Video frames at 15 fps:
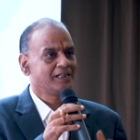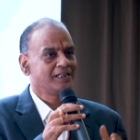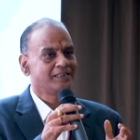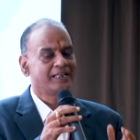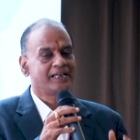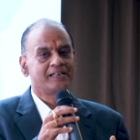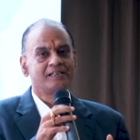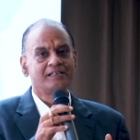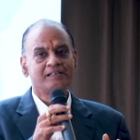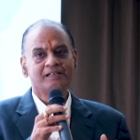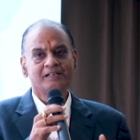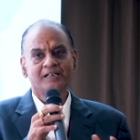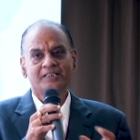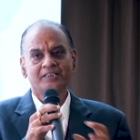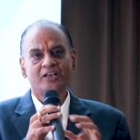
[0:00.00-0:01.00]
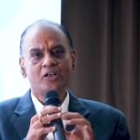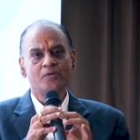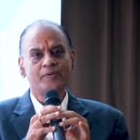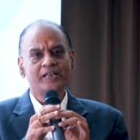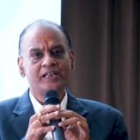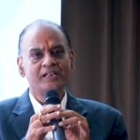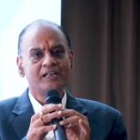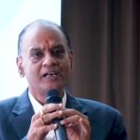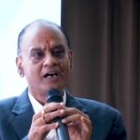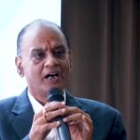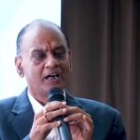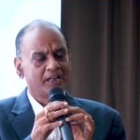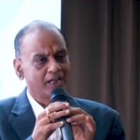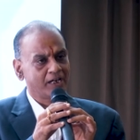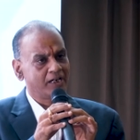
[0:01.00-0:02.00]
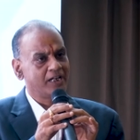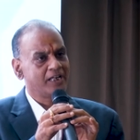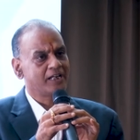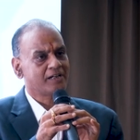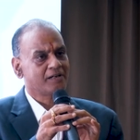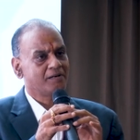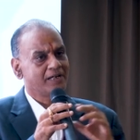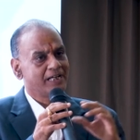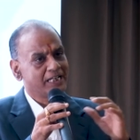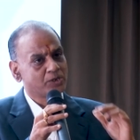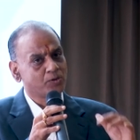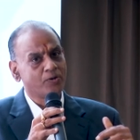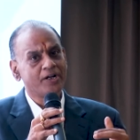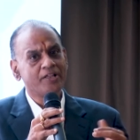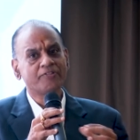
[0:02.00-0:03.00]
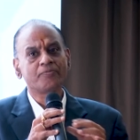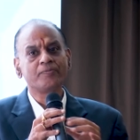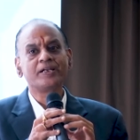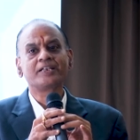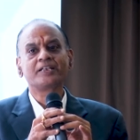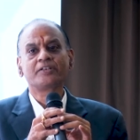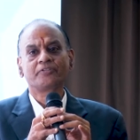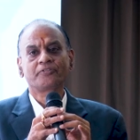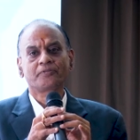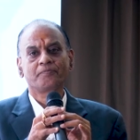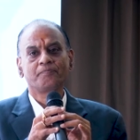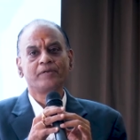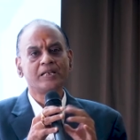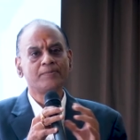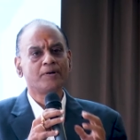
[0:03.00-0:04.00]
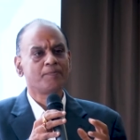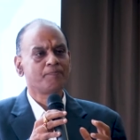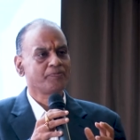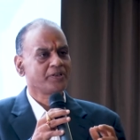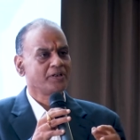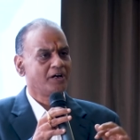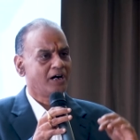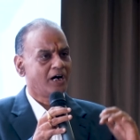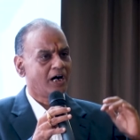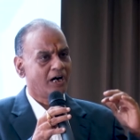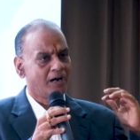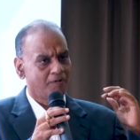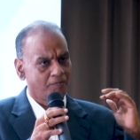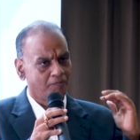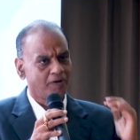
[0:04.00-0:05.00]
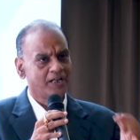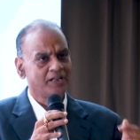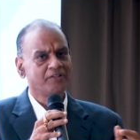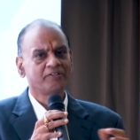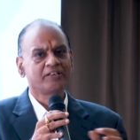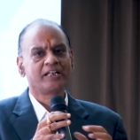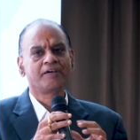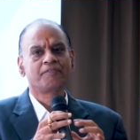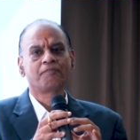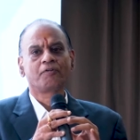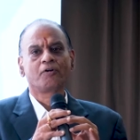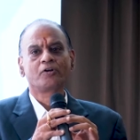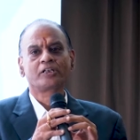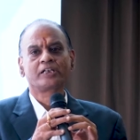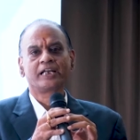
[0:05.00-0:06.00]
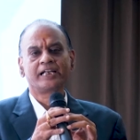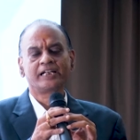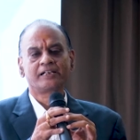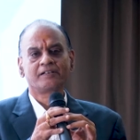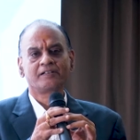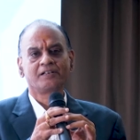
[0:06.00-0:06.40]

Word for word: Then there will be regular HODs meetings, minimum uh, once in a fortnight,